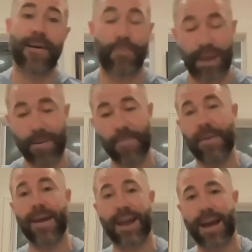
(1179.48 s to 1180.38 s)
Yeah, we
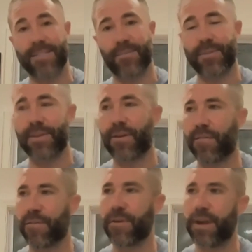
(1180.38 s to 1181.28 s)
Megan and I actually went
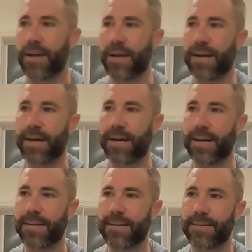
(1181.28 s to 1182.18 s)
there over
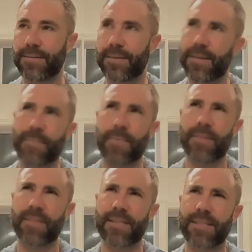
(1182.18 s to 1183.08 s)
maybe
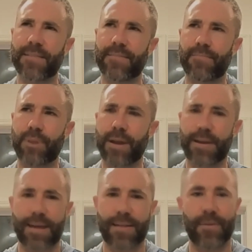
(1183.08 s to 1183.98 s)
the Thanksgiving
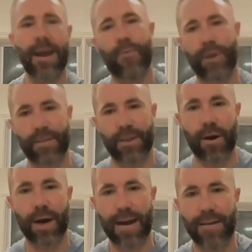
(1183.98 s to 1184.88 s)
break. We got one at the
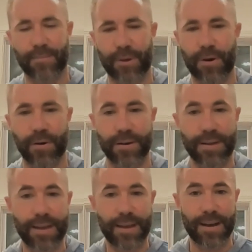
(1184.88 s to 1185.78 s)
outlet mall,
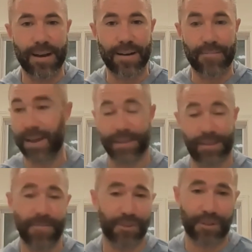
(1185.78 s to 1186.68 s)
and Megan
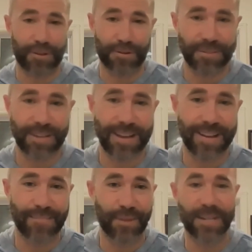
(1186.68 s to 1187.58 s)
loves their clothes,
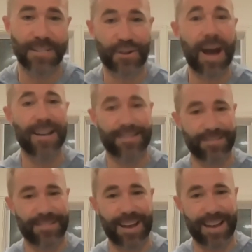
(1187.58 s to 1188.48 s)
and because they're
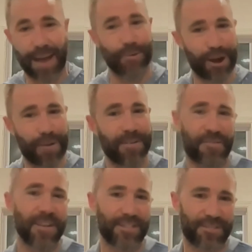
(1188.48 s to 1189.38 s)
not like Abercrombie
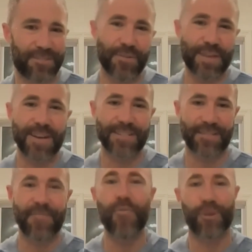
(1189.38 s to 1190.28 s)
and Fitch
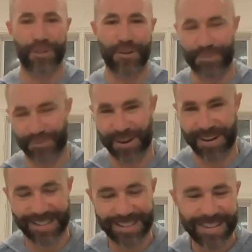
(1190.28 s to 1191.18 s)
2004 clothes, right?